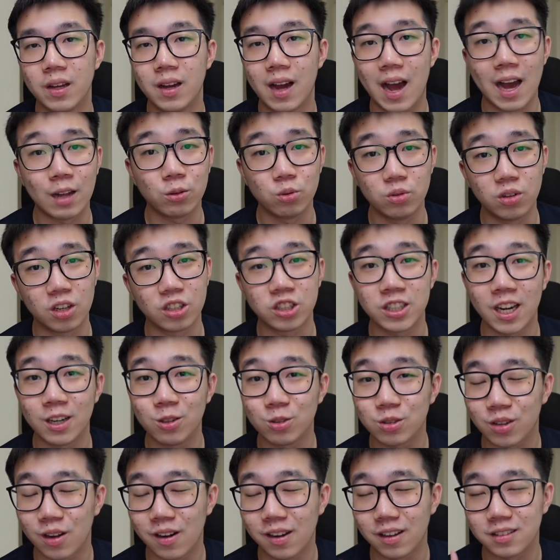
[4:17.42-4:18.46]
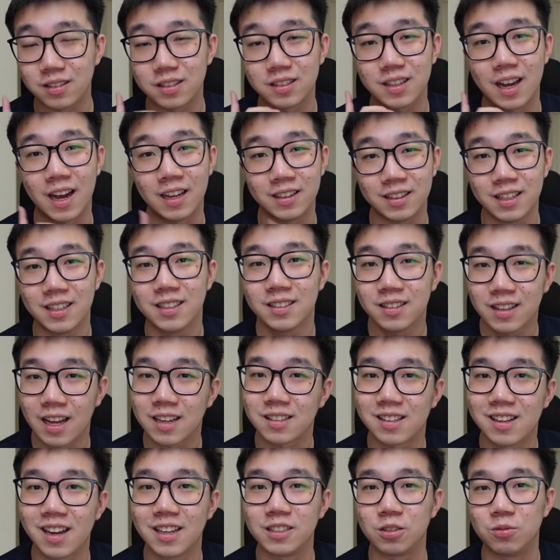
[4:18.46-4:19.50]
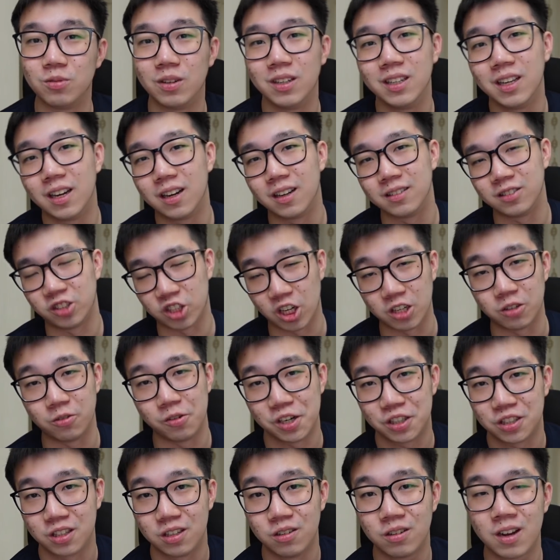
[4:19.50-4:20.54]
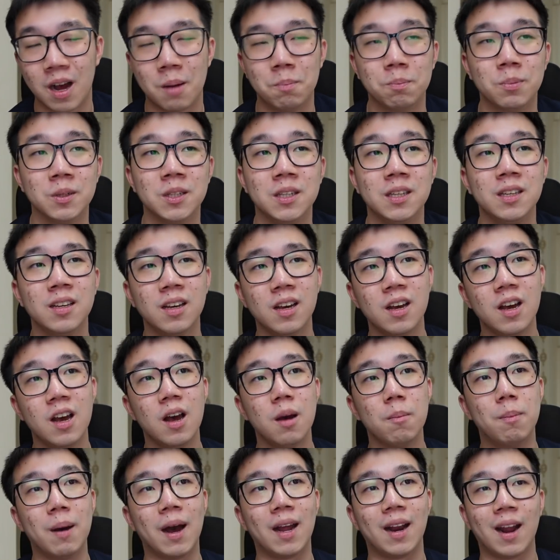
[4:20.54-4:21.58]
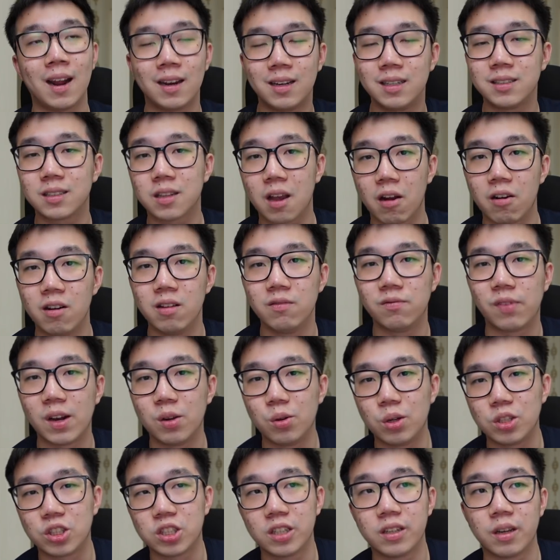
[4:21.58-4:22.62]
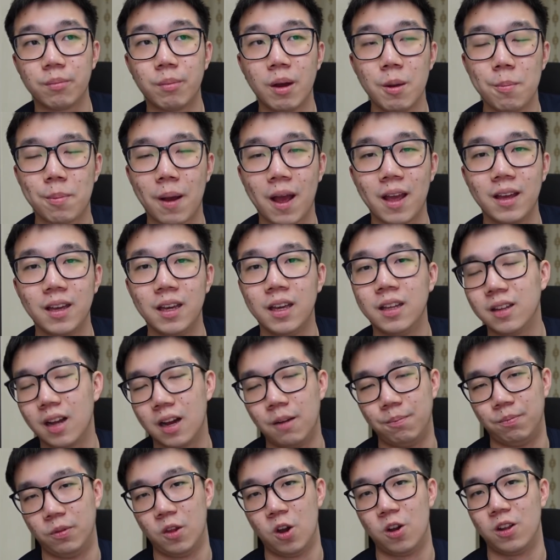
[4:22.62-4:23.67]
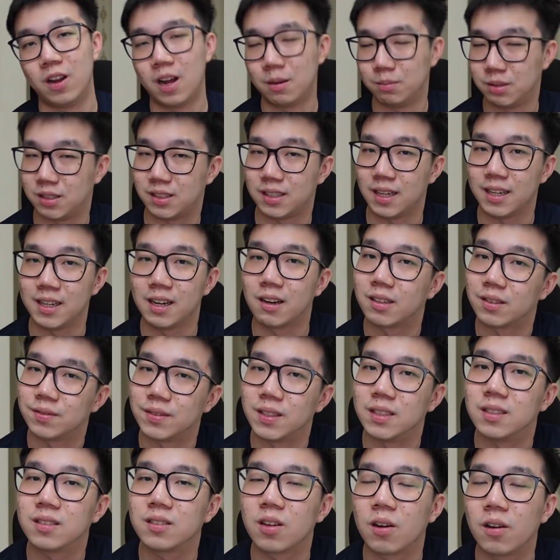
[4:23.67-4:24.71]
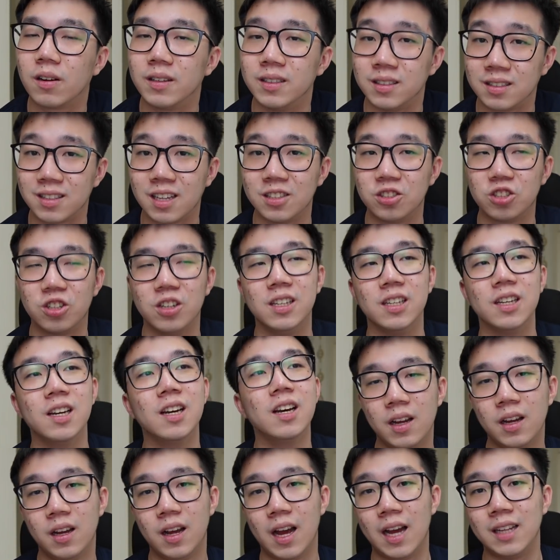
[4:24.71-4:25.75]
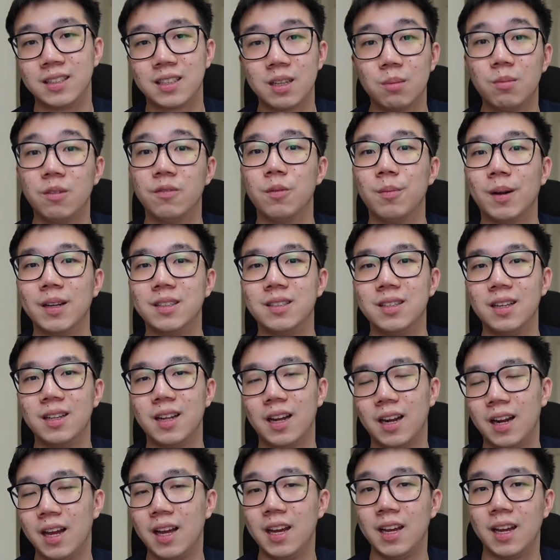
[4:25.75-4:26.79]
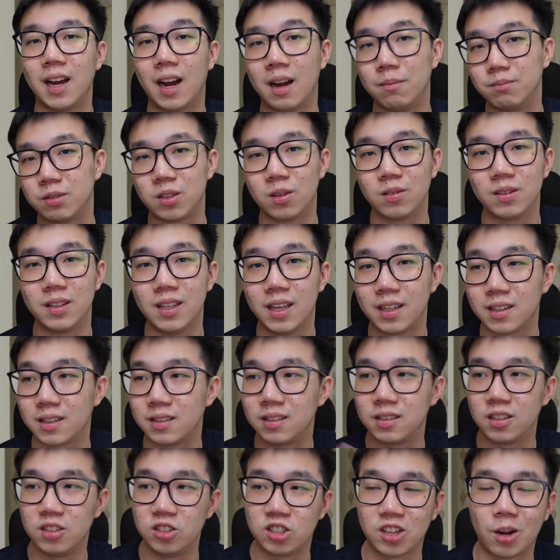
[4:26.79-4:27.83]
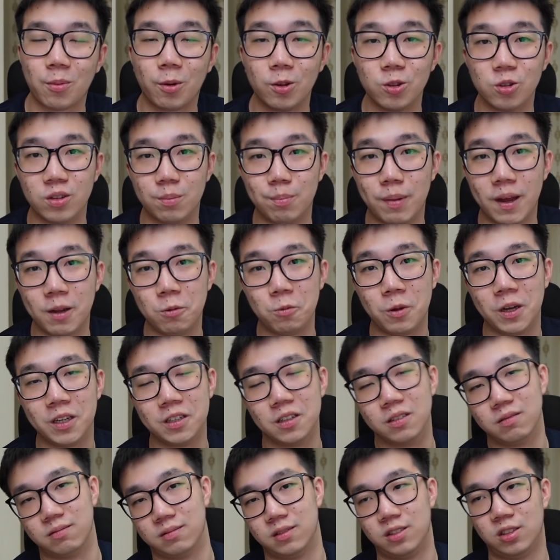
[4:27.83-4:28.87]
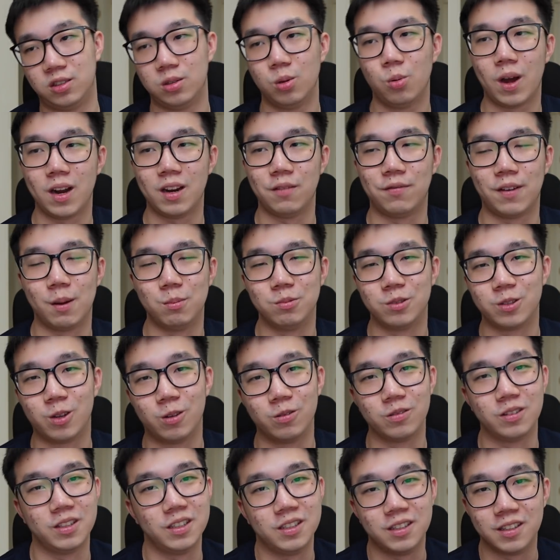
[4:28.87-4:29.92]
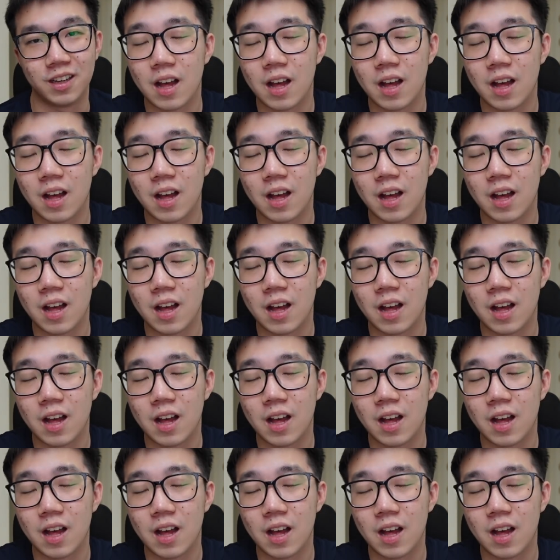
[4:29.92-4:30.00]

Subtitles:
I do not share those thoughts. I think Tesla is really a generational company, but at this current valuation, am I buying in? I'm not. I'm staying out of the stock essentially. And some of you might say that, hey, I'm salty and I didn't jump onto the bandwagon. So what if I'm salty?